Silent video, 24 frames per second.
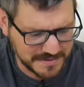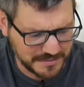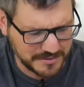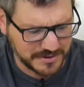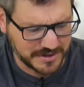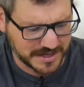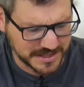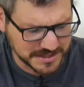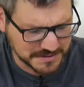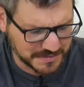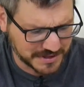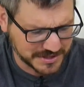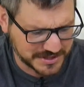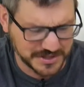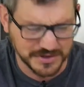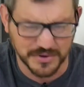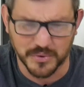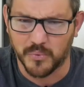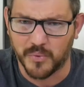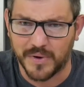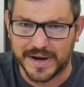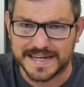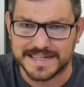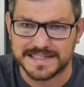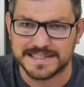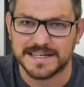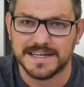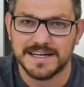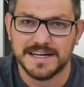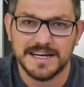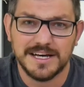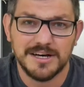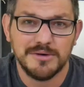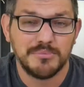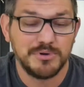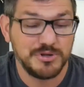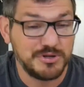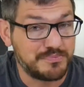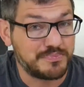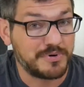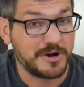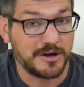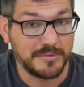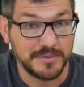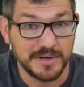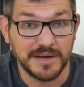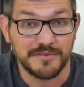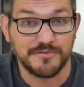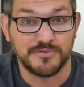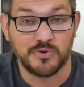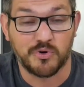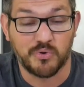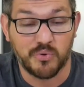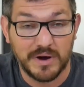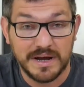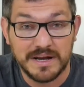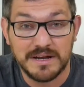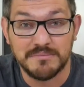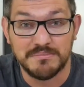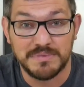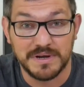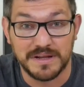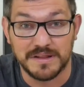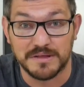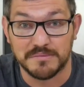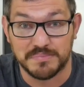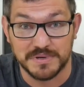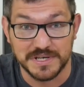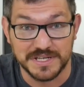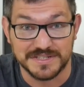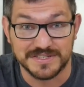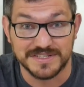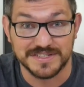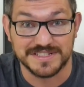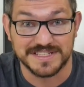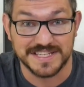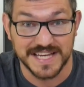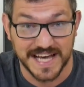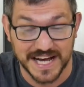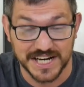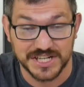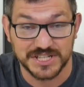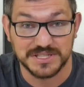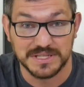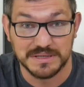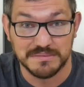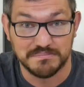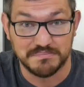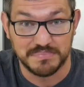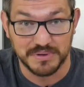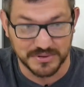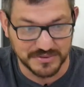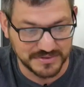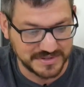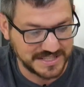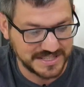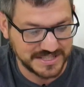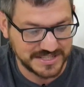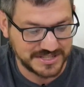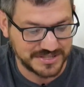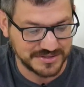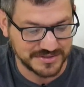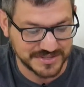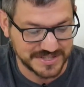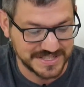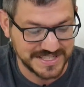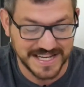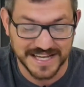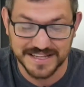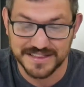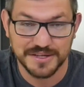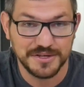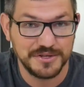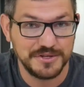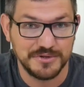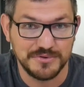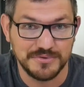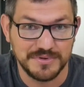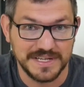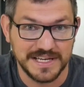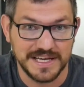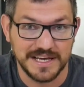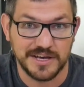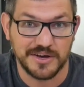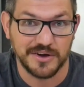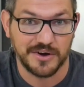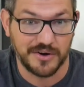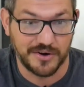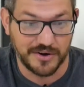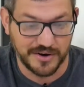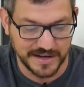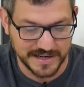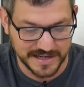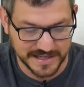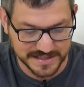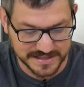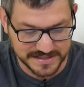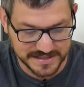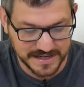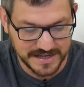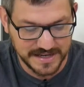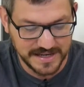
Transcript: Maybe not as much in the white, but you probably have quite a bit of the pieces to actually build this. There's nothing unique on it.